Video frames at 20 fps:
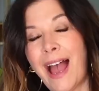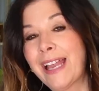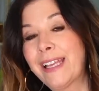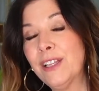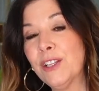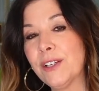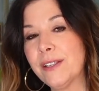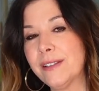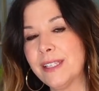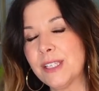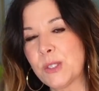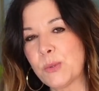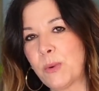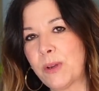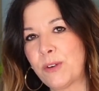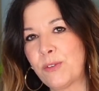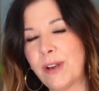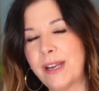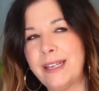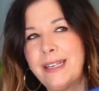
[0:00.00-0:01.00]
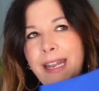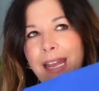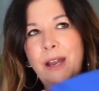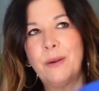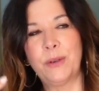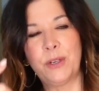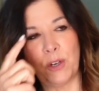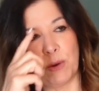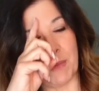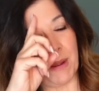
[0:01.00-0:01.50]
I can look at this one right now
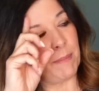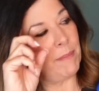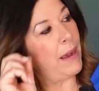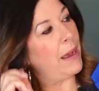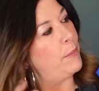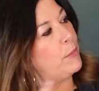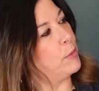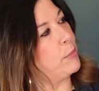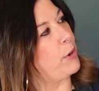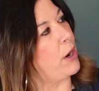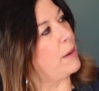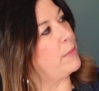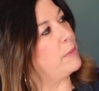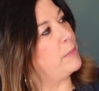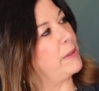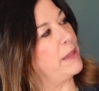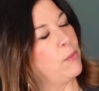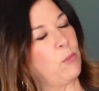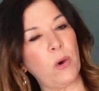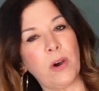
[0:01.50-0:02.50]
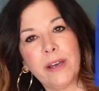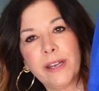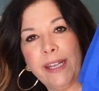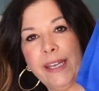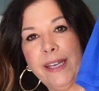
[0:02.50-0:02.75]
and know my mom will probably want